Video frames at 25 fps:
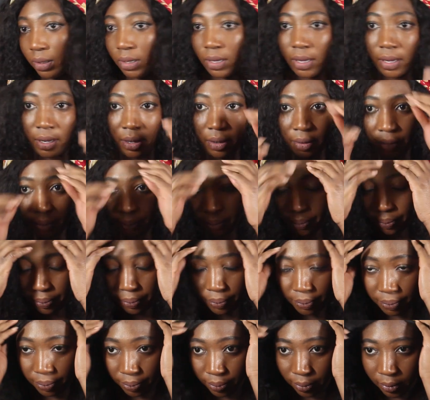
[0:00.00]
Yeah,
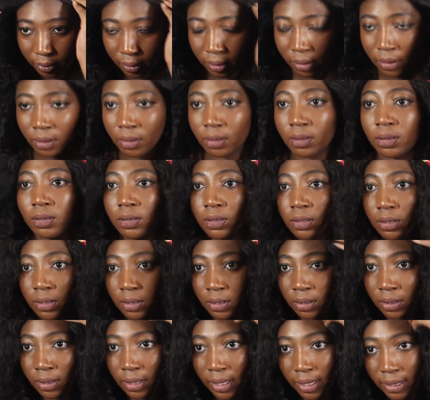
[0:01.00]

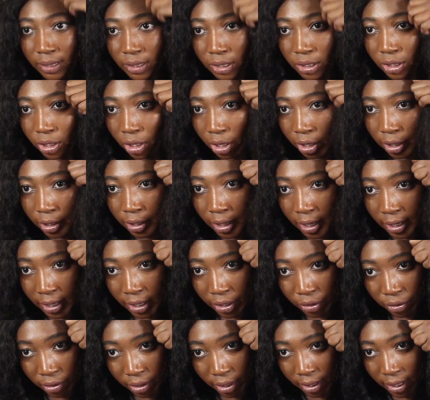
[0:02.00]
that's done. And
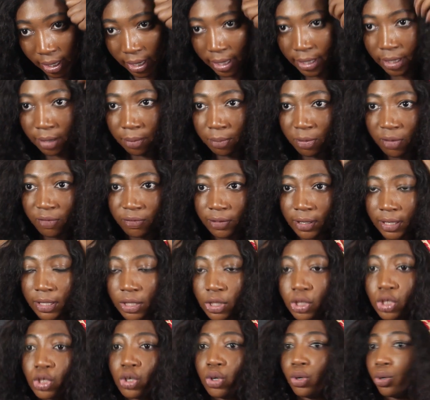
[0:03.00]
then you can kind of move
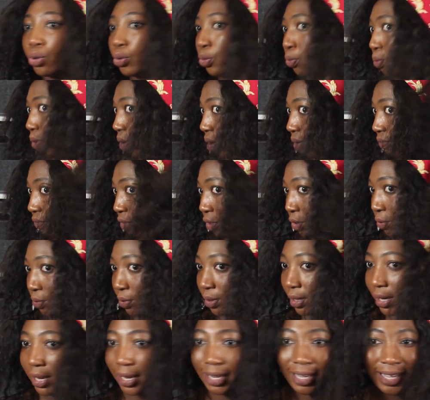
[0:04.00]
this to wherever you
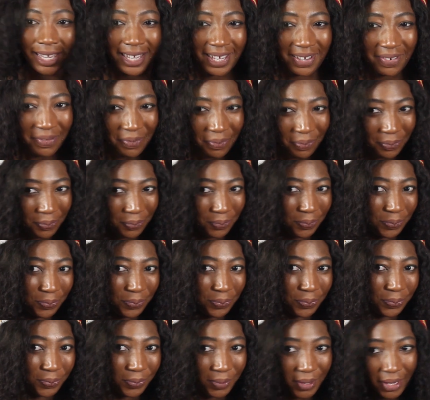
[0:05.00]
would like it.
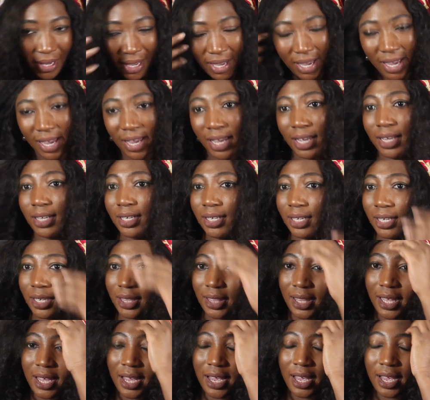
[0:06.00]
And
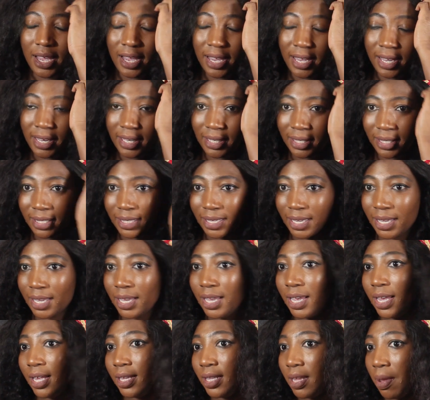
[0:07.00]
there is
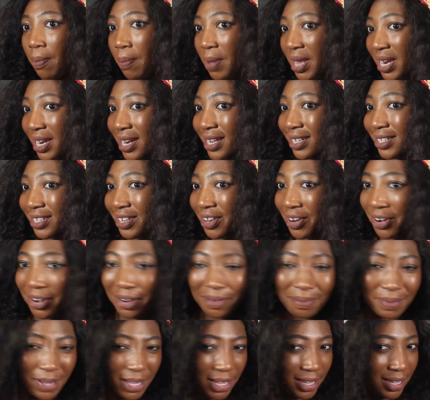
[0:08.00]
the mini
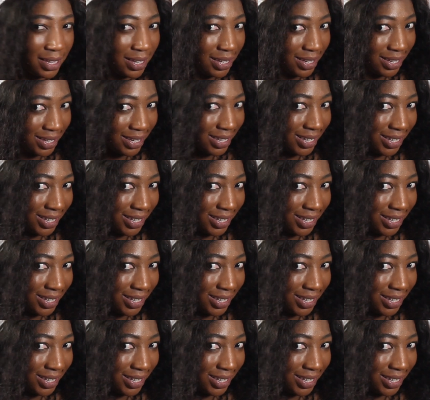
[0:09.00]
turban.